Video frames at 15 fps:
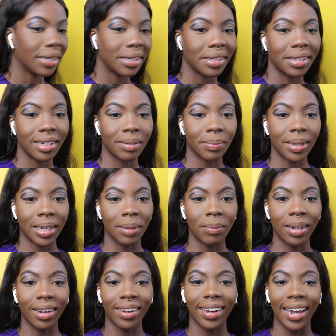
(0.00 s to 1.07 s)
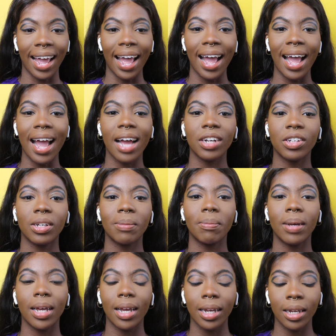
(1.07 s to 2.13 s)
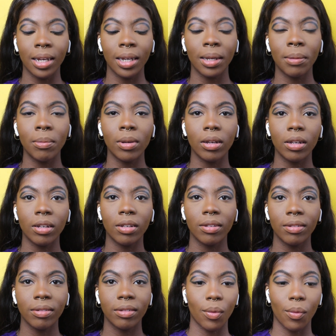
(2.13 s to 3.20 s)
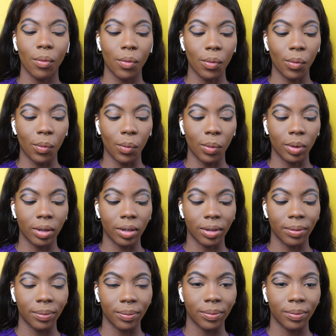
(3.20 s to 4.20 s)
She's making me look ashy, baby. Ooh.